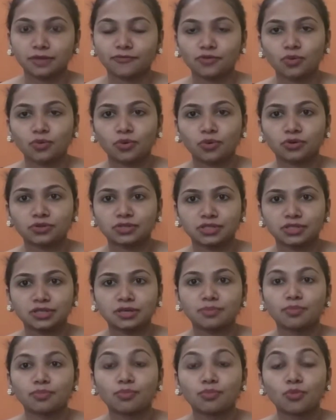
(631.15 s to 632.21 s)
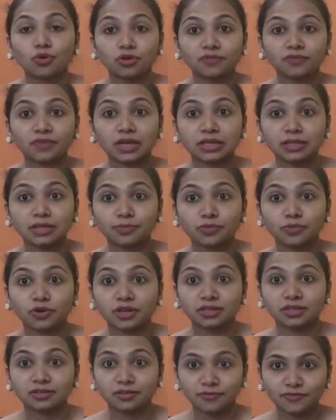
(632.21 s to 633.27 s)
if you want to see more of any
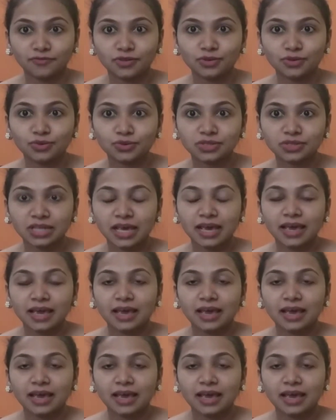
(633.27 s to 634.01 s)
product reviews,